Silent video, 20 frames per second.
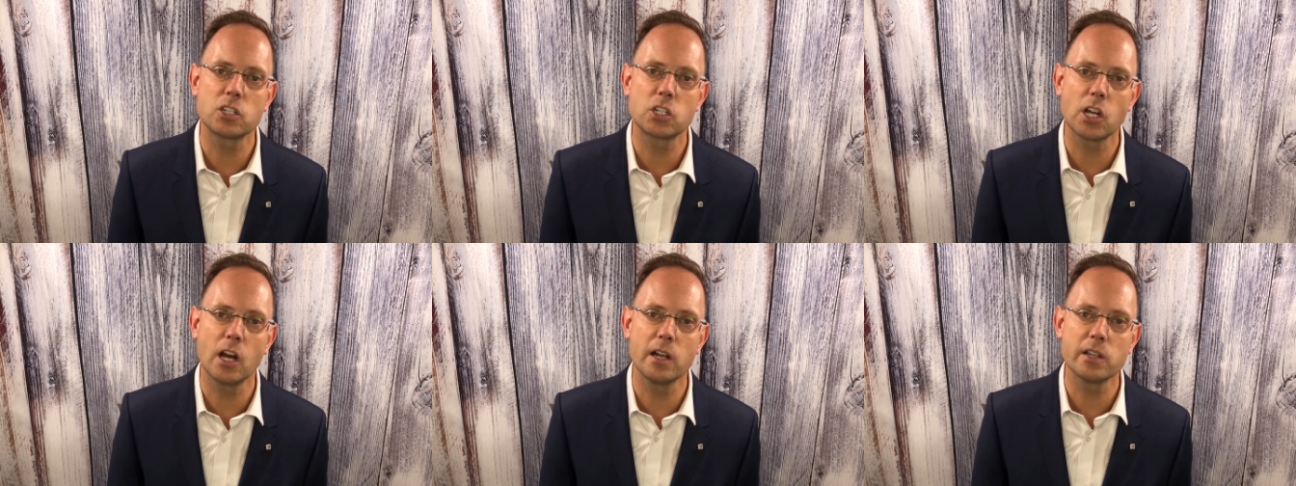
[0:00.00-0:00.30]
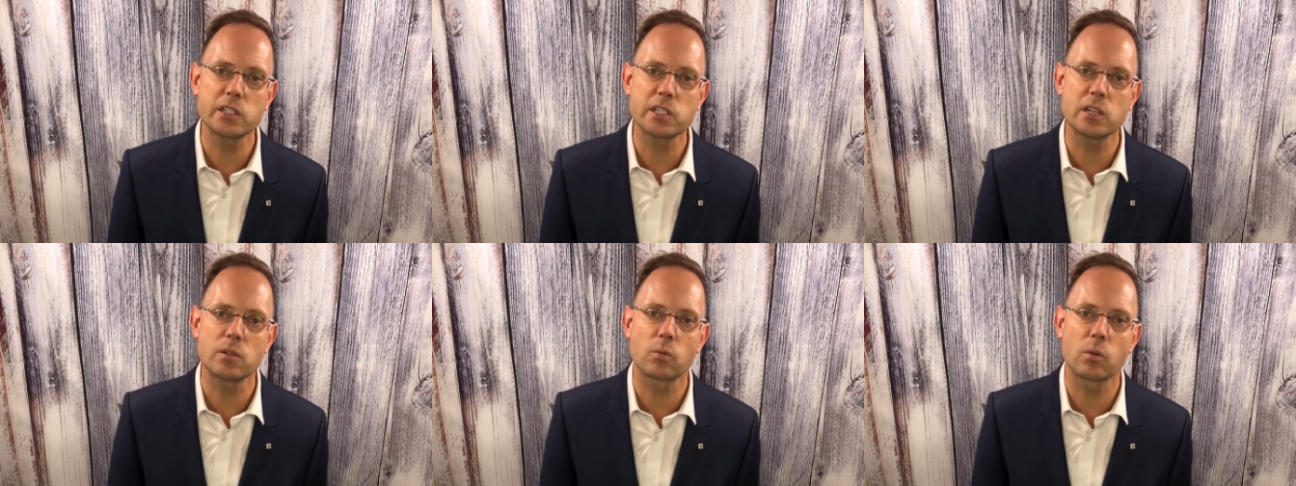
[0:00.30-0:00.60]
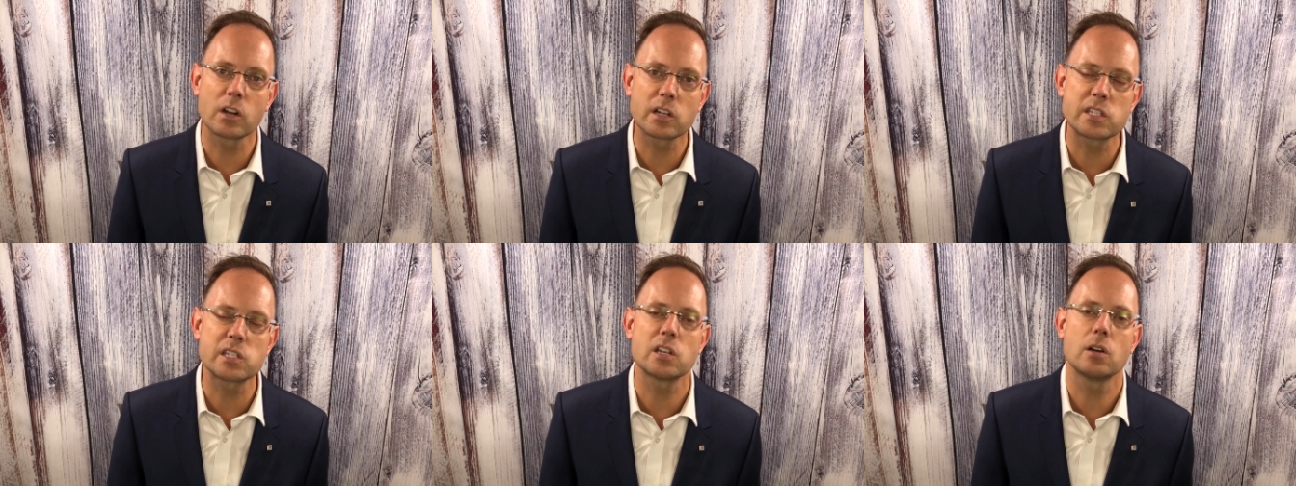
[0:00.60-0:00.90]
& Johnson
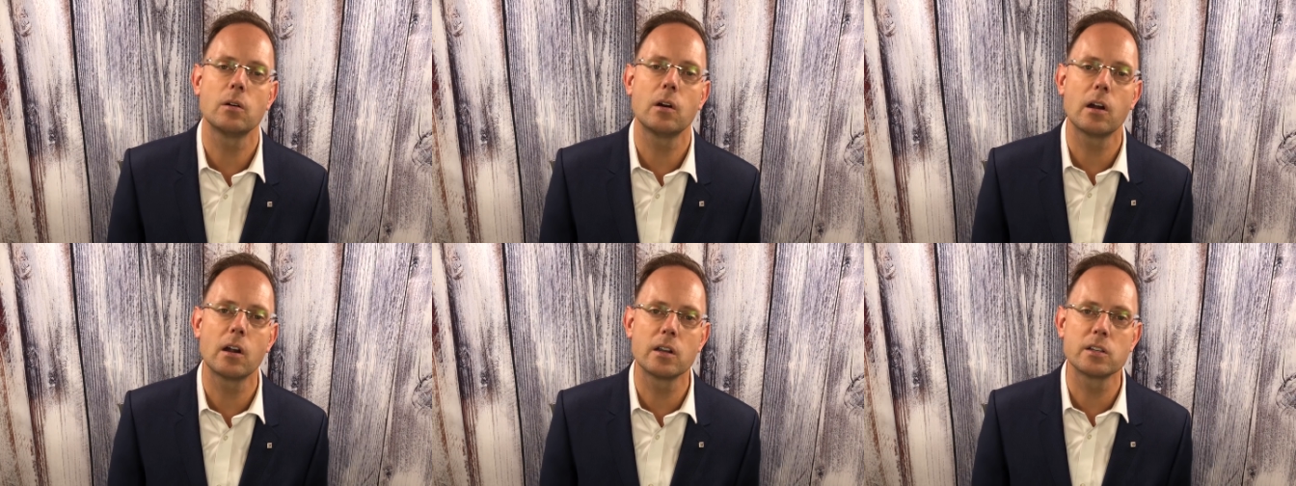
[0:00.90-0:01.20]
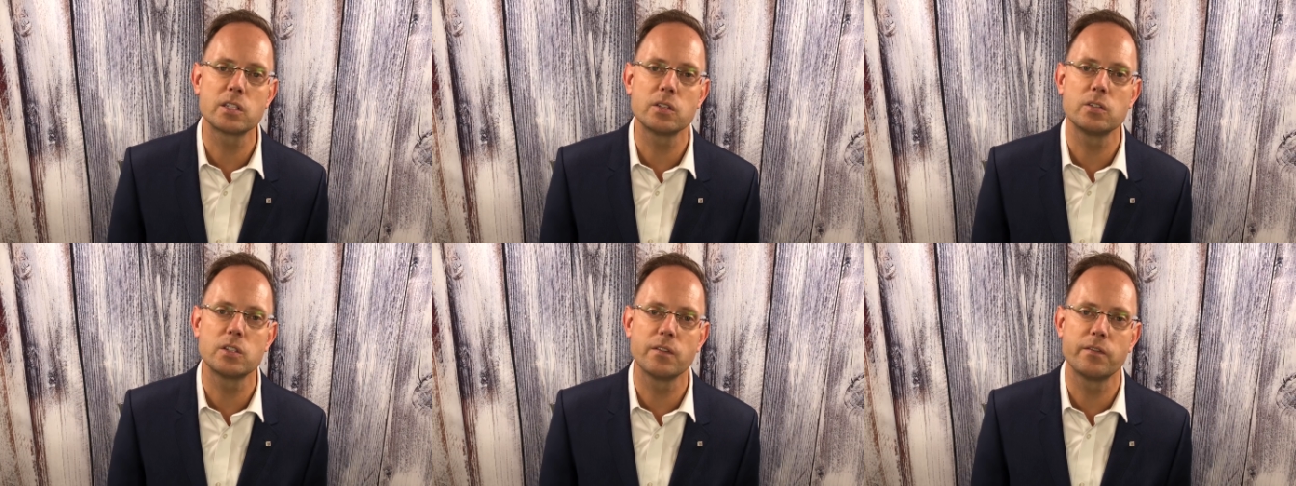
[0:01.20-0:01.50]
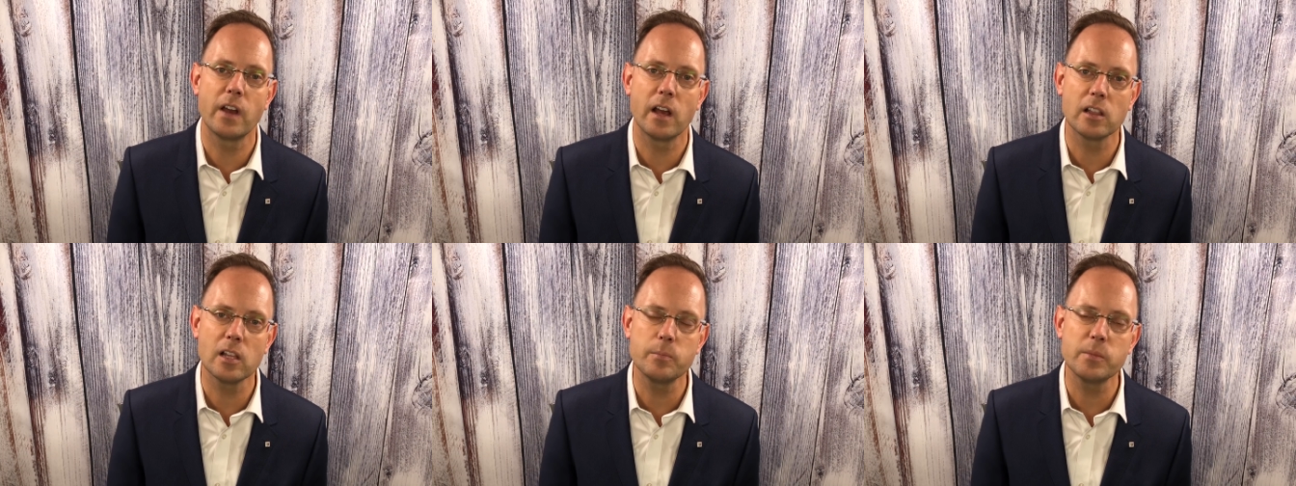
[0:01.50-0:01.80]
work so hard to
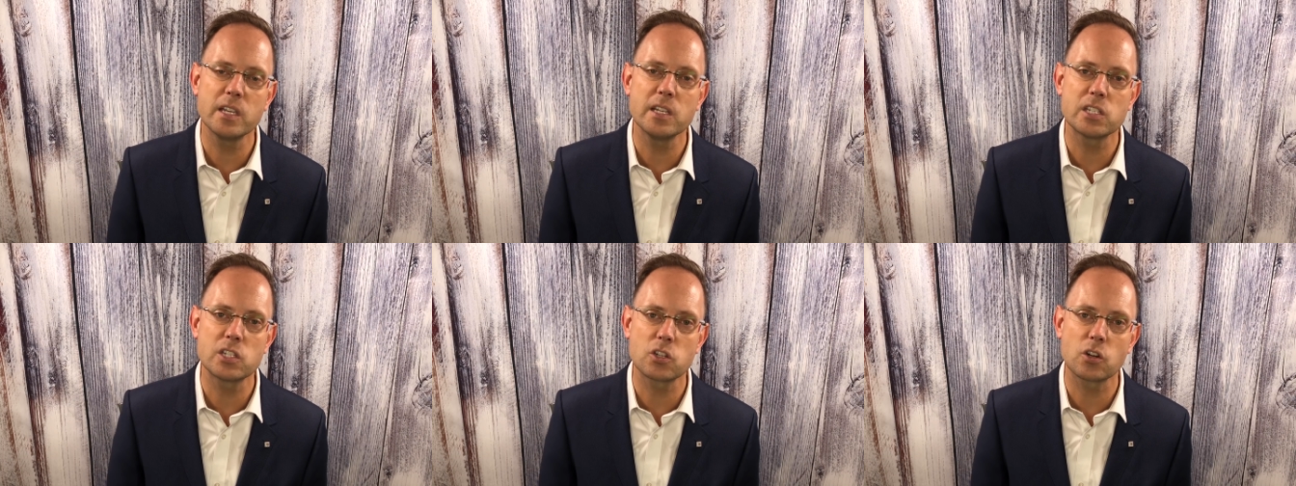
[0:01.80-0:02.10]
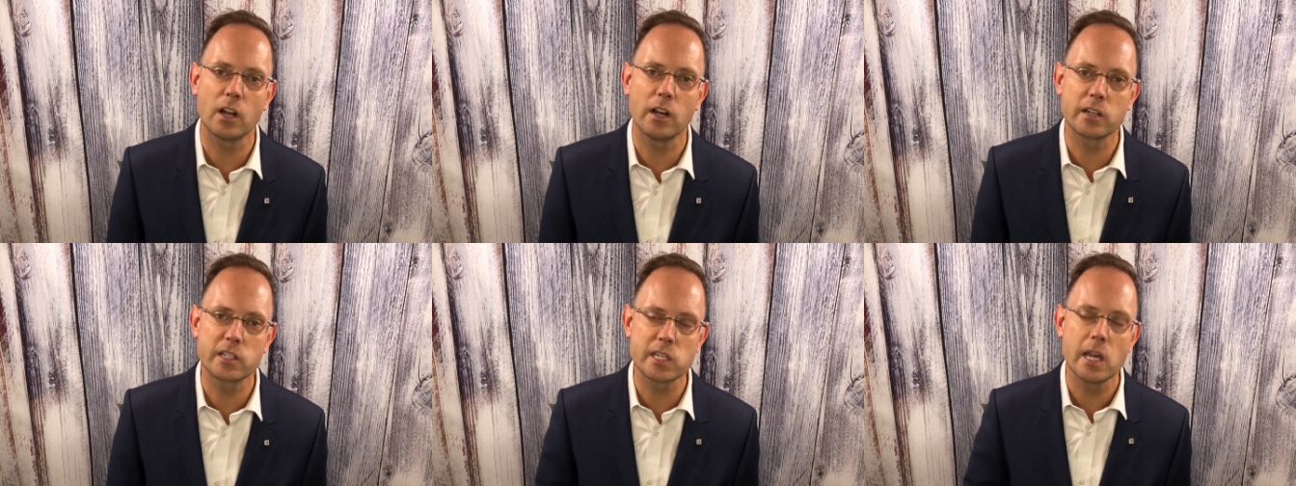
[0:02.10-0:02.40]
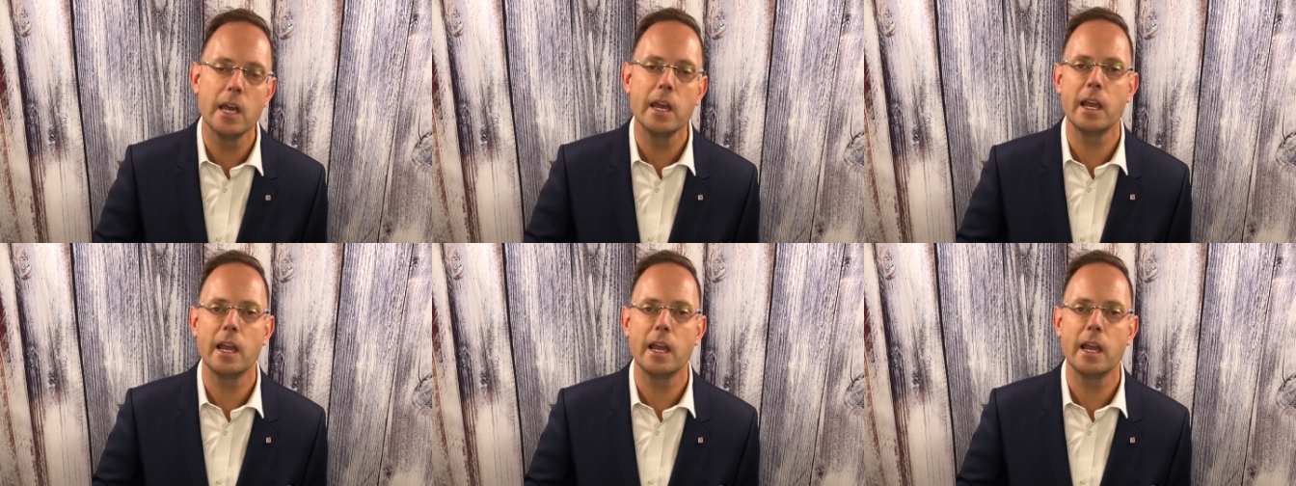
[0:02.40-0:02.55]
develop these drugs